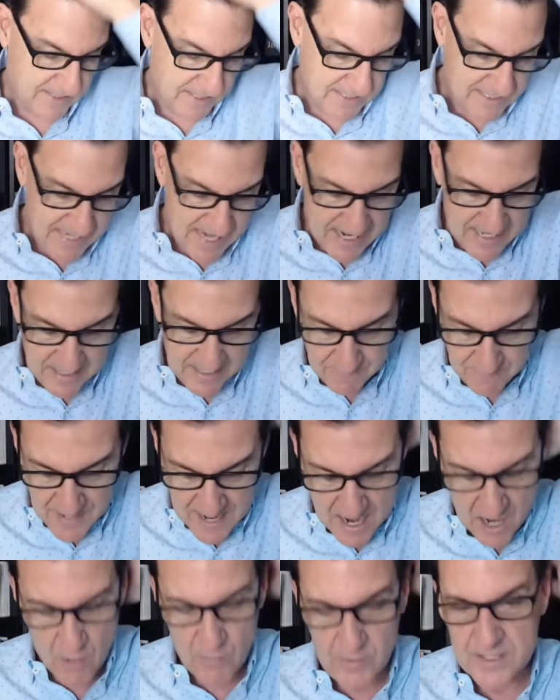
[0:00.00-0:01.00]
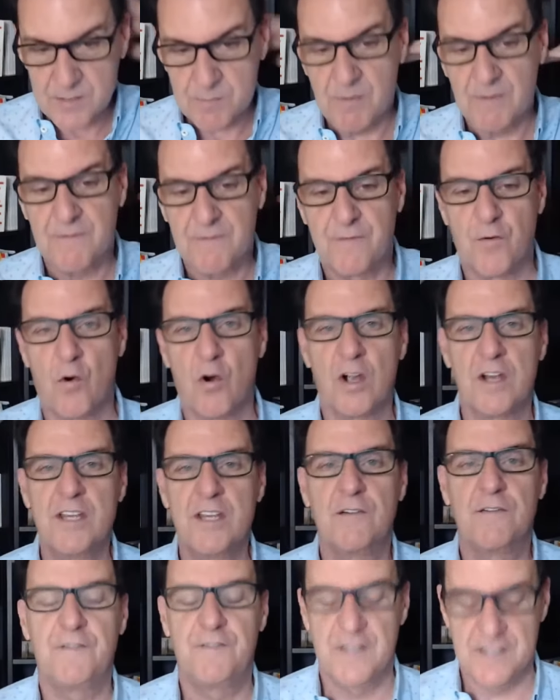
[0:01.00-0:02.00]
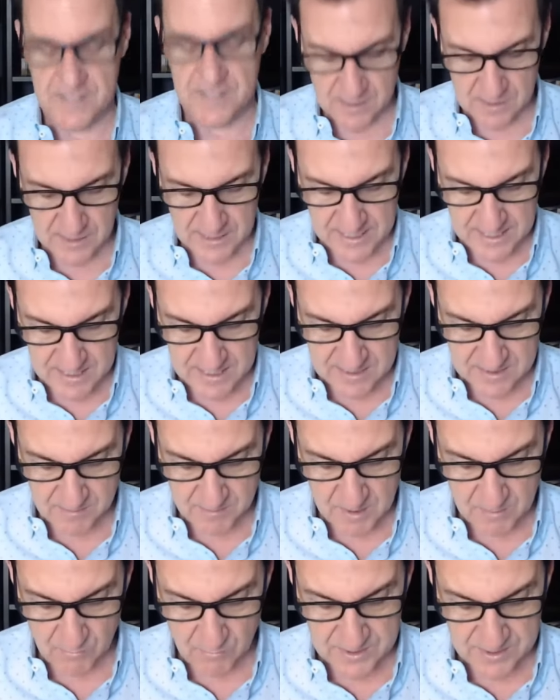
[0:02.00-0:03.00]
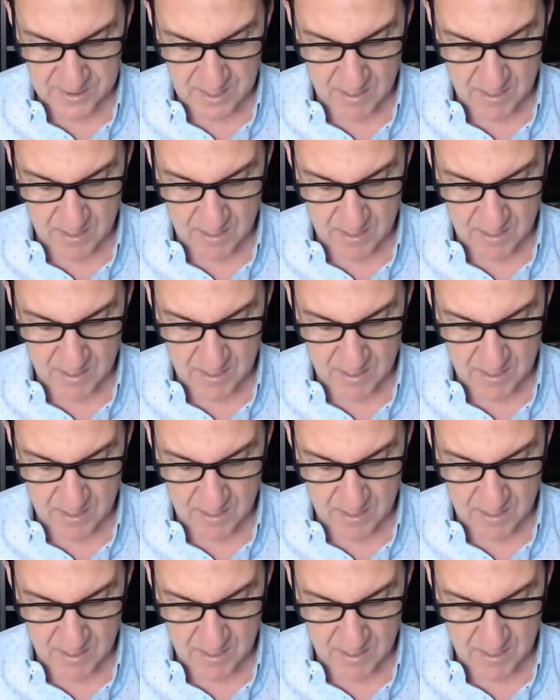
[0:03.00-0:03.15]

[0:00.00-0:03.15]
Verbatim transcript: The dating vow is before you're physically intimate with